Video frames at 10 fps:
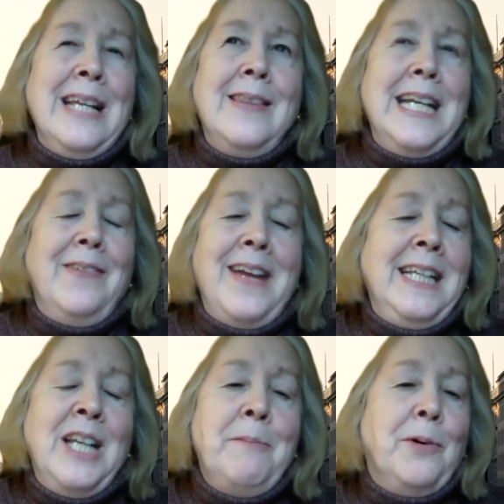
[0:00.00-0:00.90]
think of
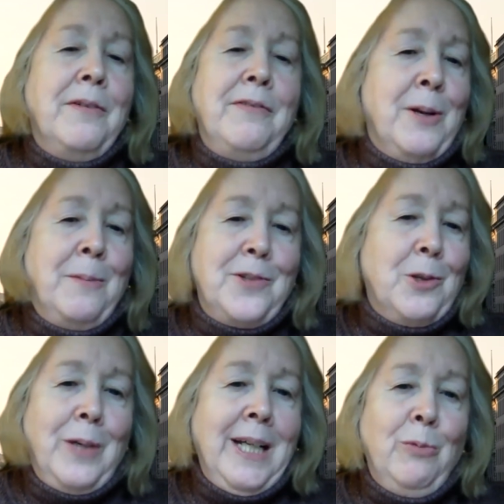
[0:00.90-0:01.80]
any number of films
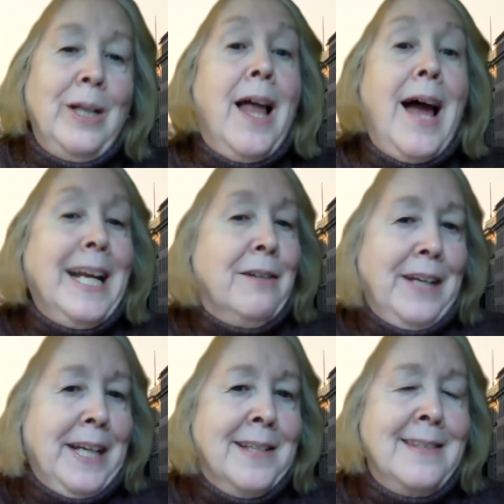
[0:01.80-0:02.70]
that we like of
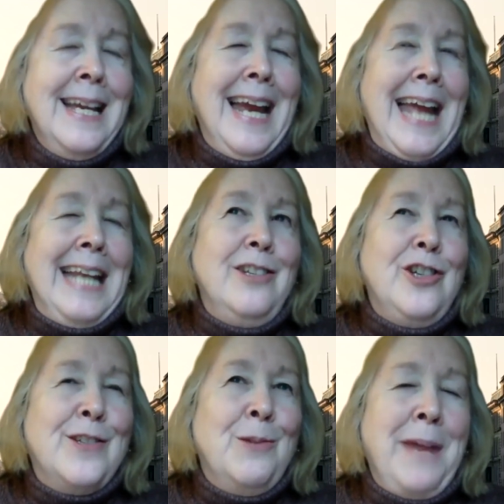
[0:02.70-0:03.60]
his, and it's
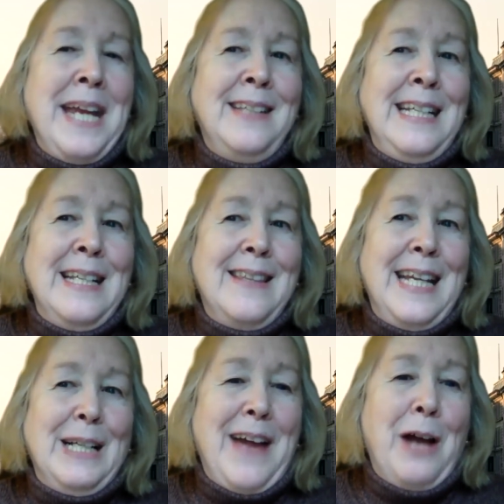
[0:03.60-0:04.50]
just amazing to
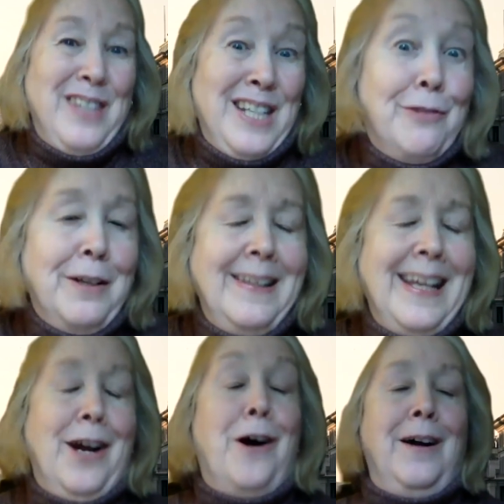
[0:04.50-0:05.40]
think of how different
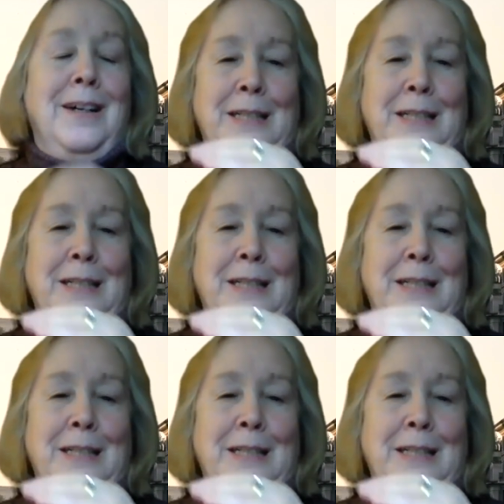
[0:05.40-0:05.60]
they are.